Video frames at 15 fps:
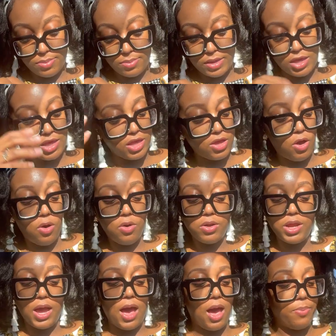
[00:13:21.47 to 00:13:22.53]
It's called
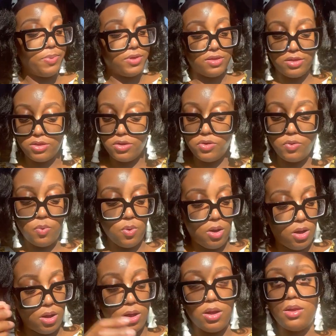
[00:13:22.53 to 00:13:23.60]
Opus
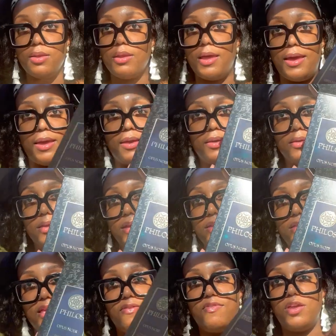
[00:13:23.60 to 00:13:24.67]
Noir. Like, it's
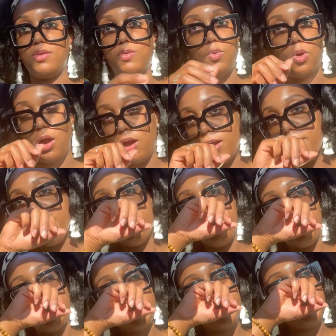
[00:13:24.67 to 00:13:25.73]
giving noir.
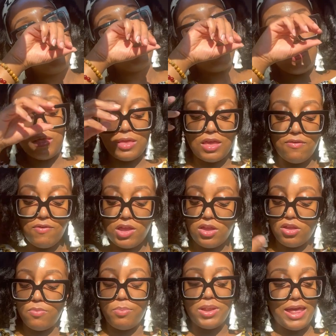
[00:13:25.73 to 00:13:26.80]
It's giving
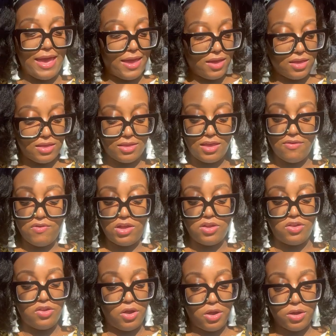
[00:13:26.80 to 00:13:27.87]
black. It's giving
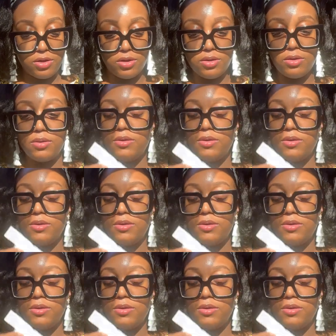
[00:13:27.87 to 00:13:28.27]
dark.